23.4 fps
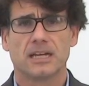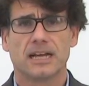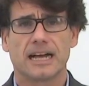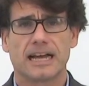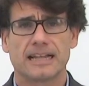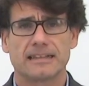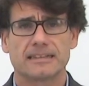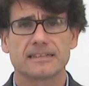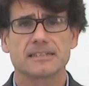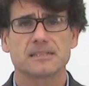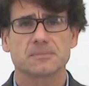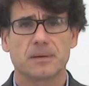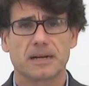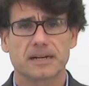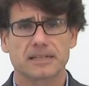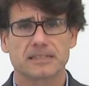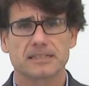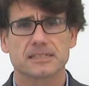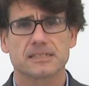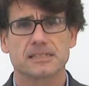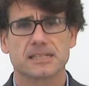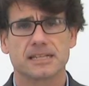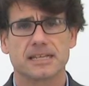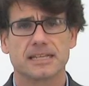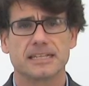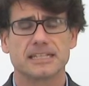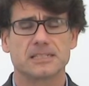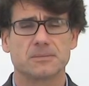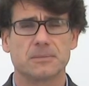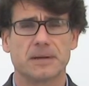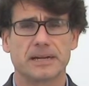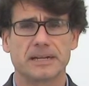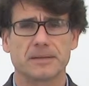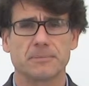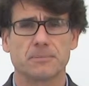And this part is
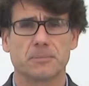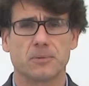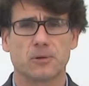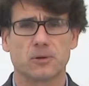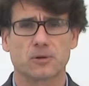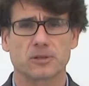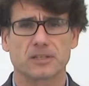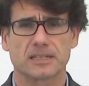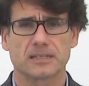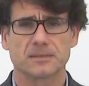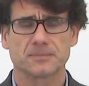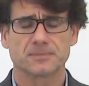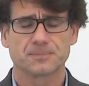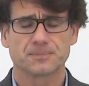very important.